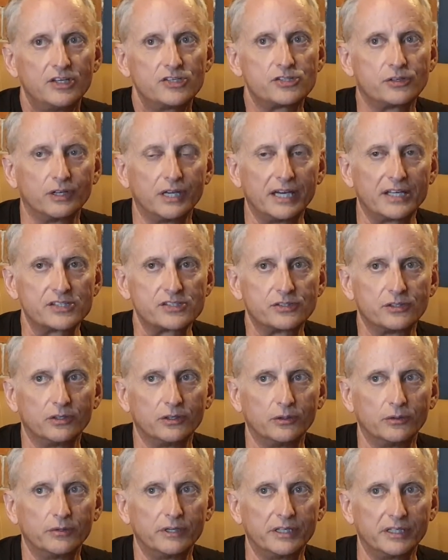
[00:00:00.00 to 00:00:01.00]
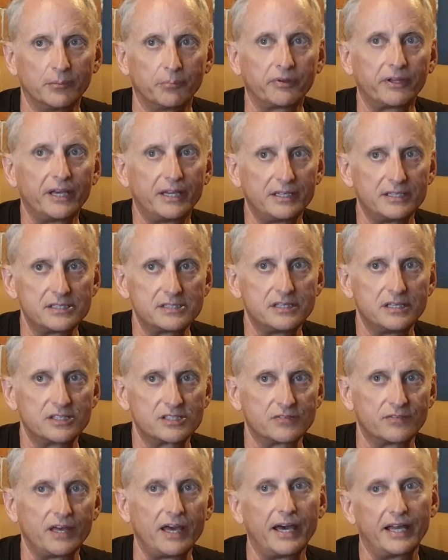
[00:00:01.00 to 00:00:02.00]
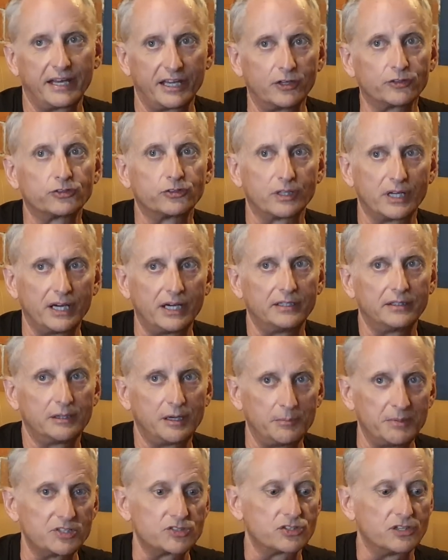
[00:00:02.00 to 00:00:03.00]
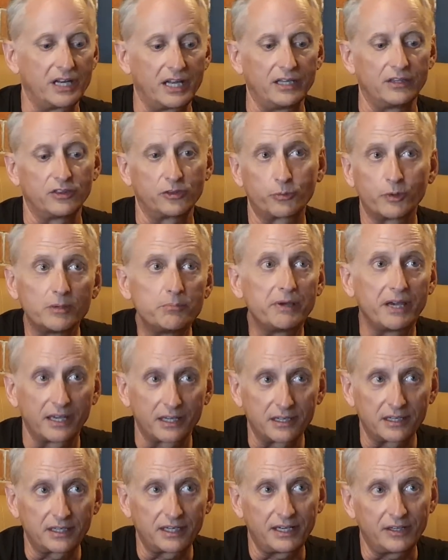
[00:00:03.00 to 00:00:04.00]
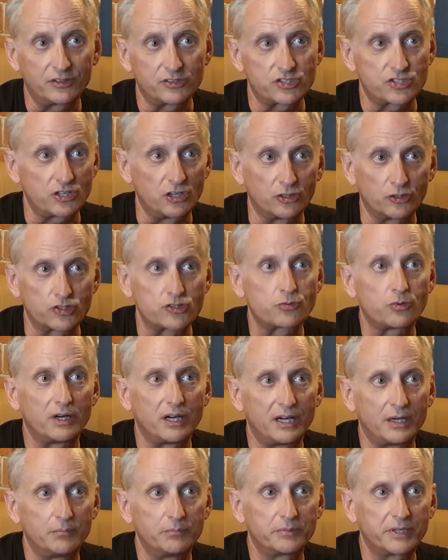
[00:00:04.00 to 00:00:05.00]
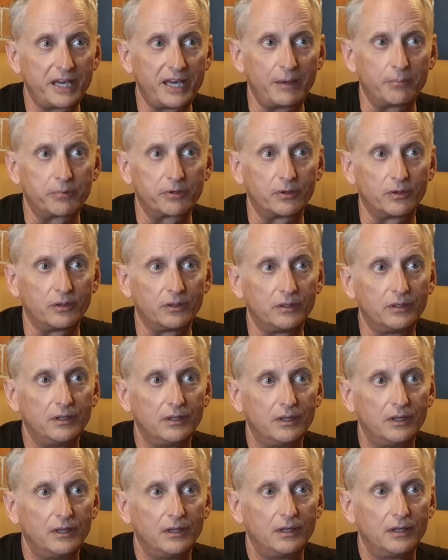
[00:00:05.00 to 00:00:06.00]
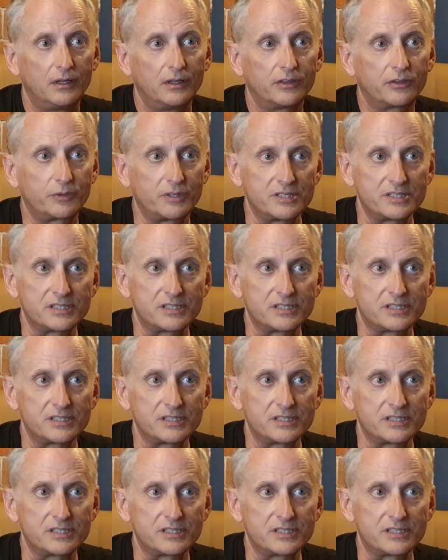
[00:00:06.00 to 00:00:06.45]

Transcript: So yeah, so in the planning stage of that, I also got I made sure that I had three bank accounts: Charles Schwab, Capital, very good.